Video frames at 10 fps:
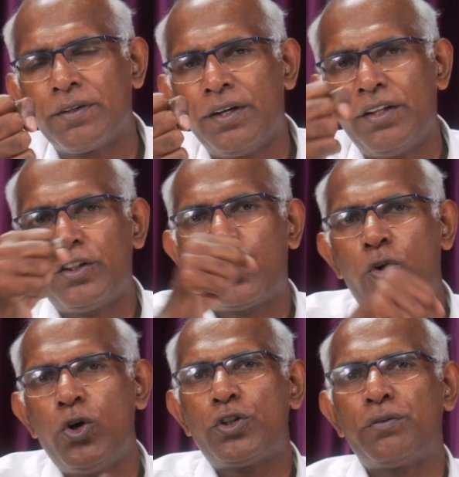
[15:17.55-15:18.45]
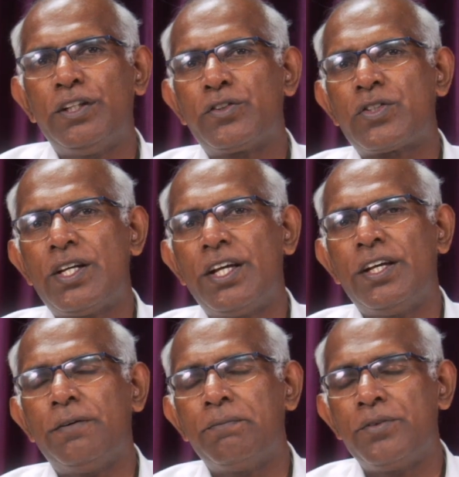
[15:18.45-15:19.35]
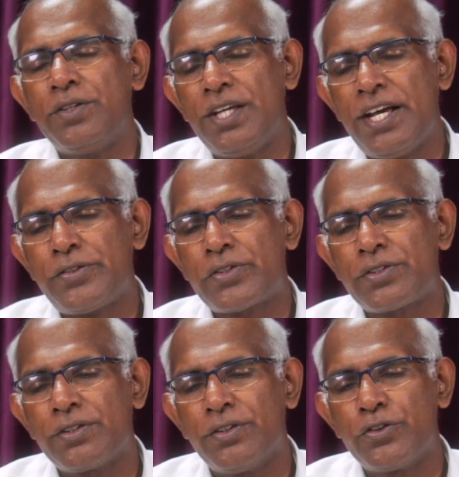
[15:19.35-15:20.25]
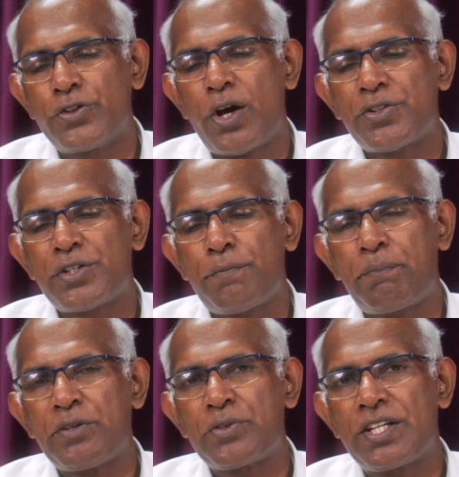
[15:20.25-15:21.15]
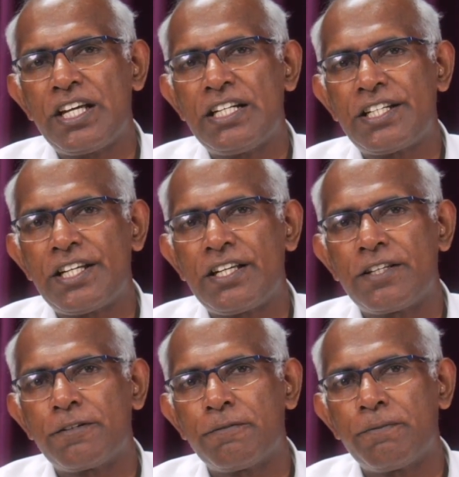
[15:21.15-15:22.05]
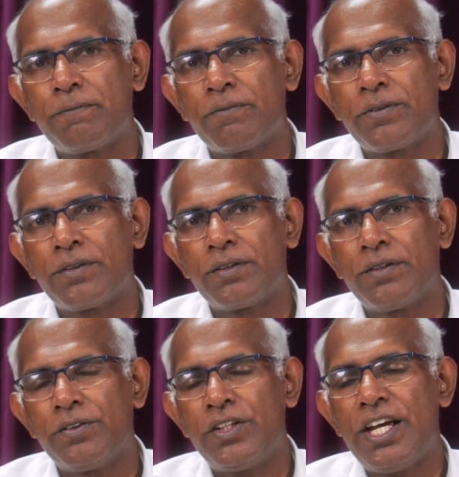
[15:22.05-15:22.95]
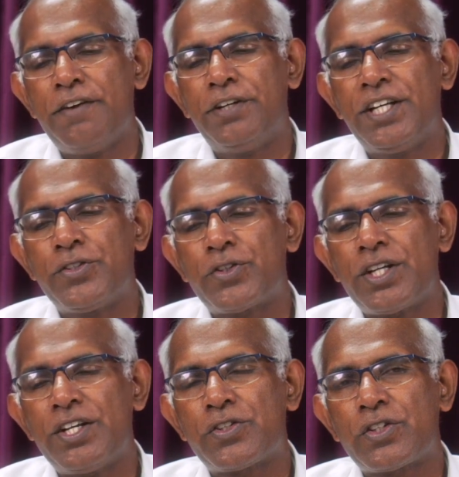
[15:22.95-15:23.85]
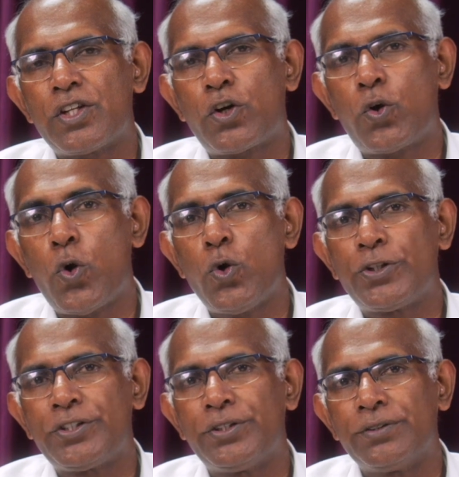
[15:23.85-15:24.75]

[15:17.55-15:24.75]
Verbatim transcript: And the court will say, yes, Joseph is guilty. The evidence is the court.